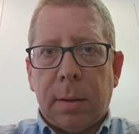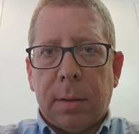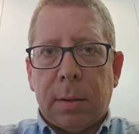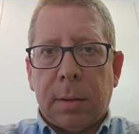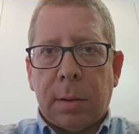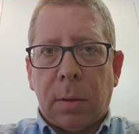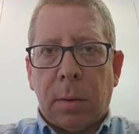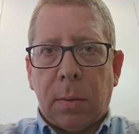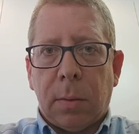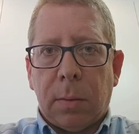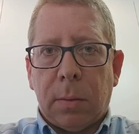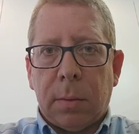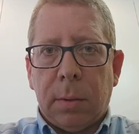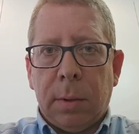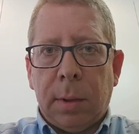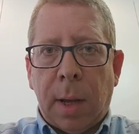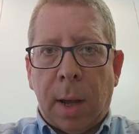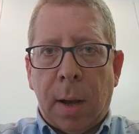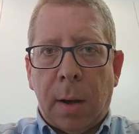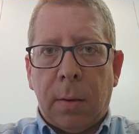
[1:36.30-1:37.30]
So
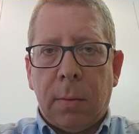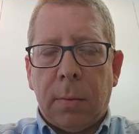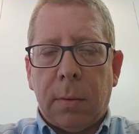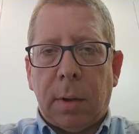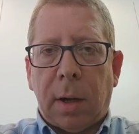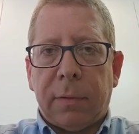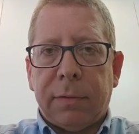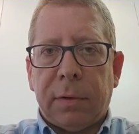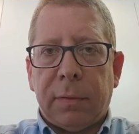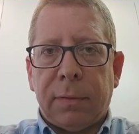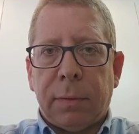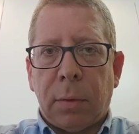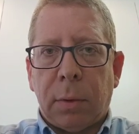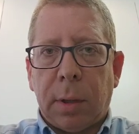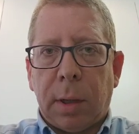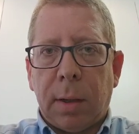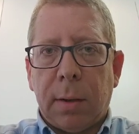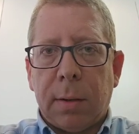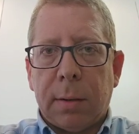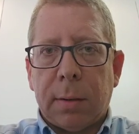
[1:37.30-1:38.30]
now, after
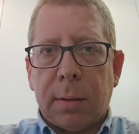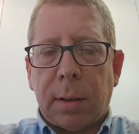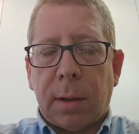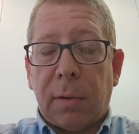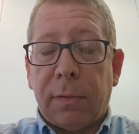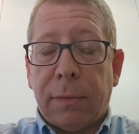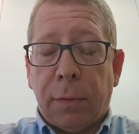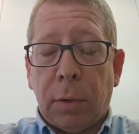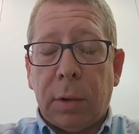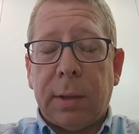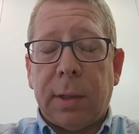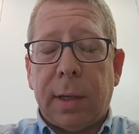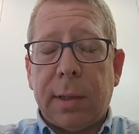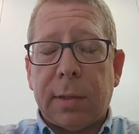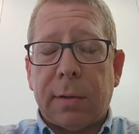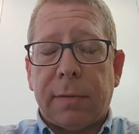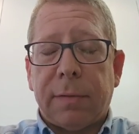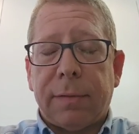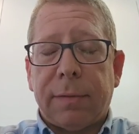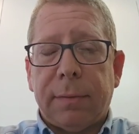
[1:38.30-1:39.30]
4
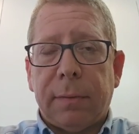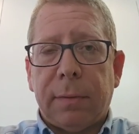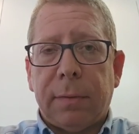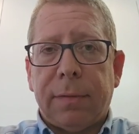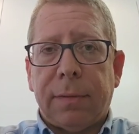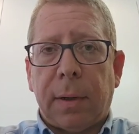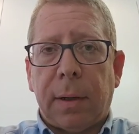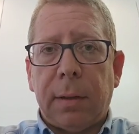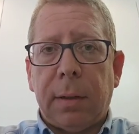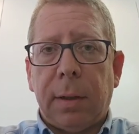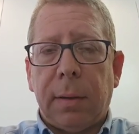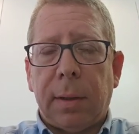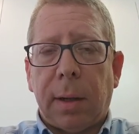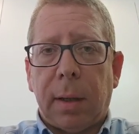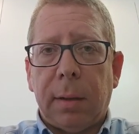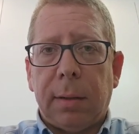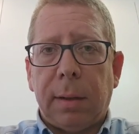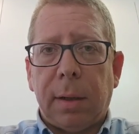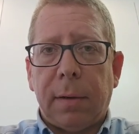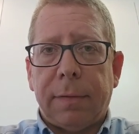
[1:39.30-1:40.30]
days of fighting, the
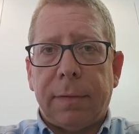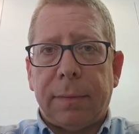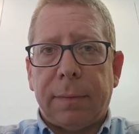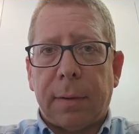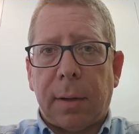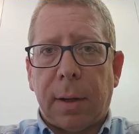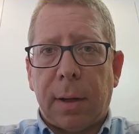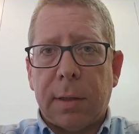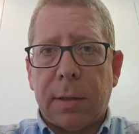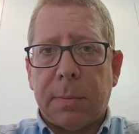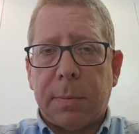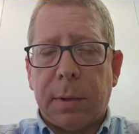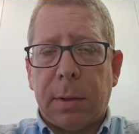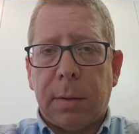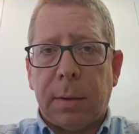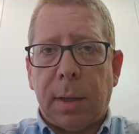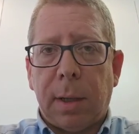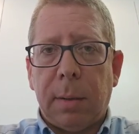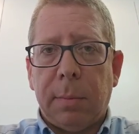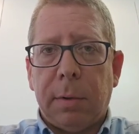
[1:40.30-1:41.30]
IDF has
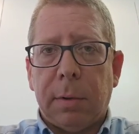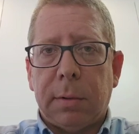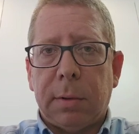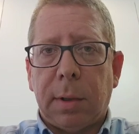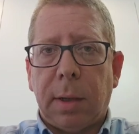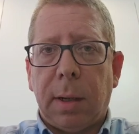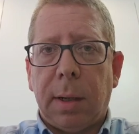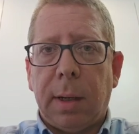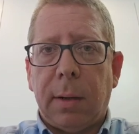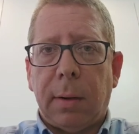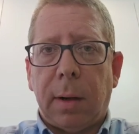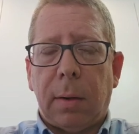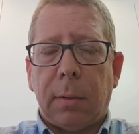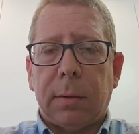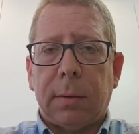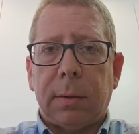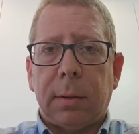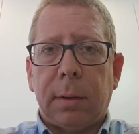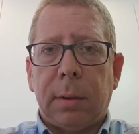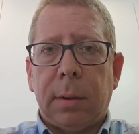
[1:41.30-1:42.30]
been able to clear
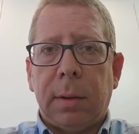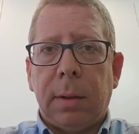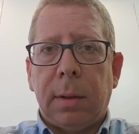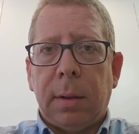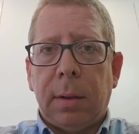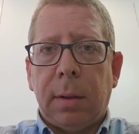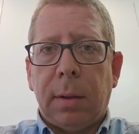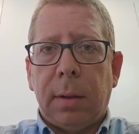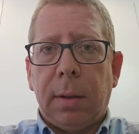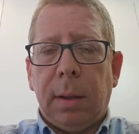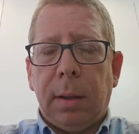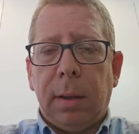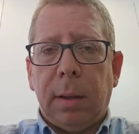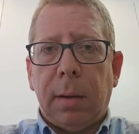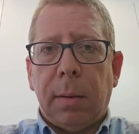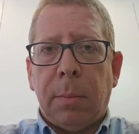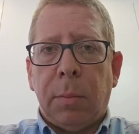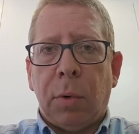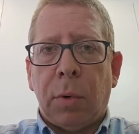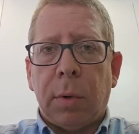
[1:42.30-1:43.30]
out
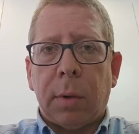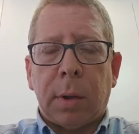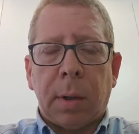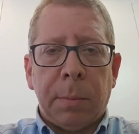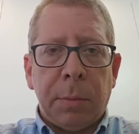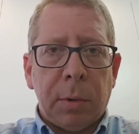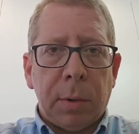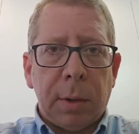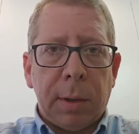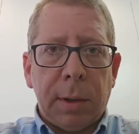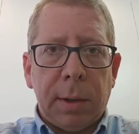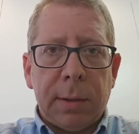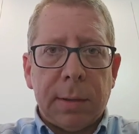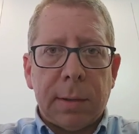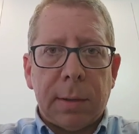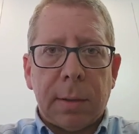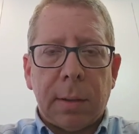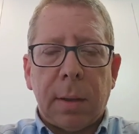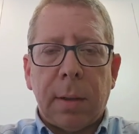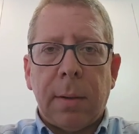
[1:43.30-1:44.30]
the border
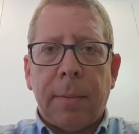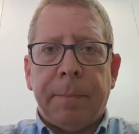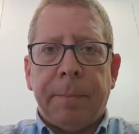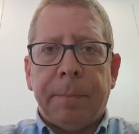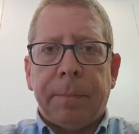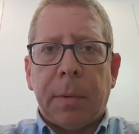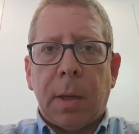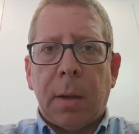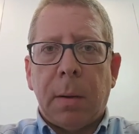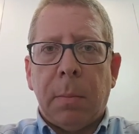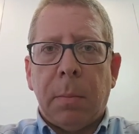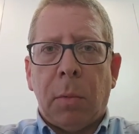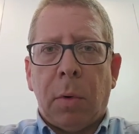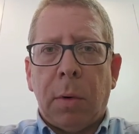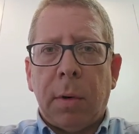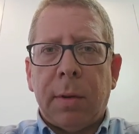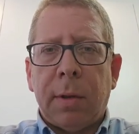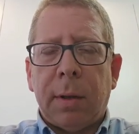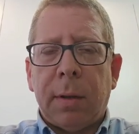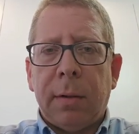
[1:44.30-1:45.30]
communities.
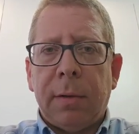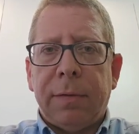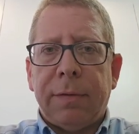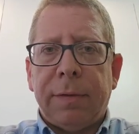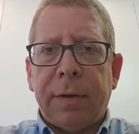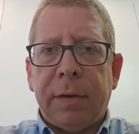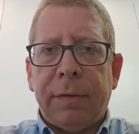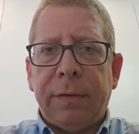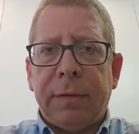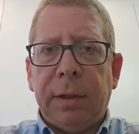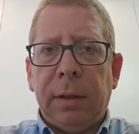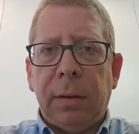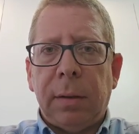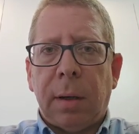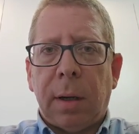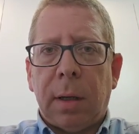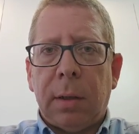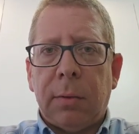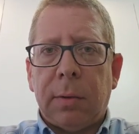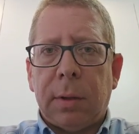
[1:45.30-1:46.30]
More than
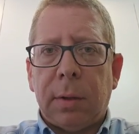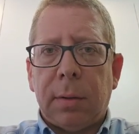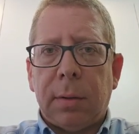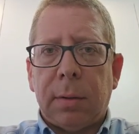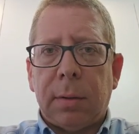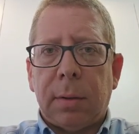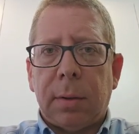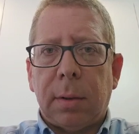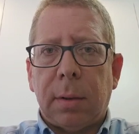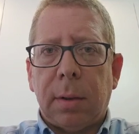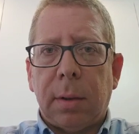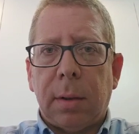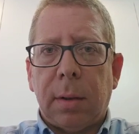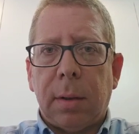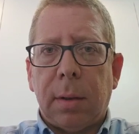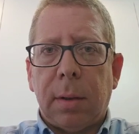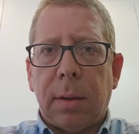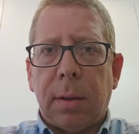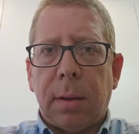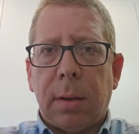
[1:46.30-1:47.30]
1,500
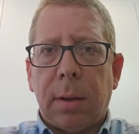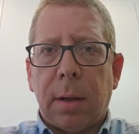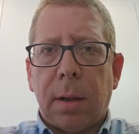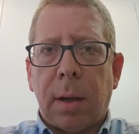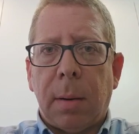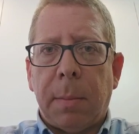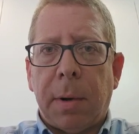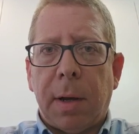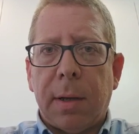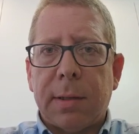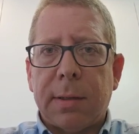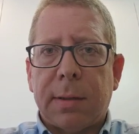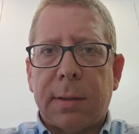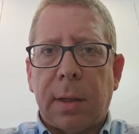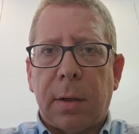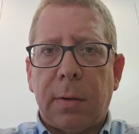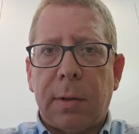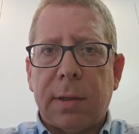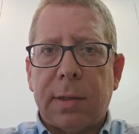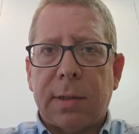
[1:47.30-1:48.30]
Hamas
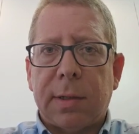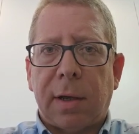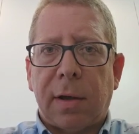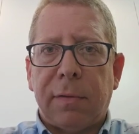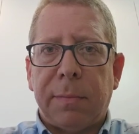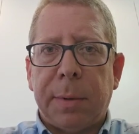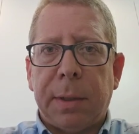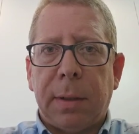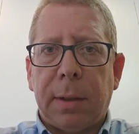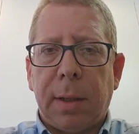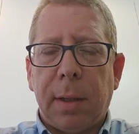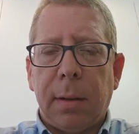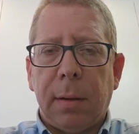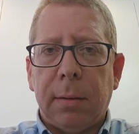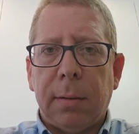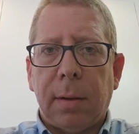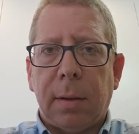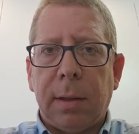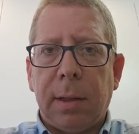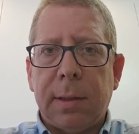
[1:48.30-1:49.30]
terrorists have been killed.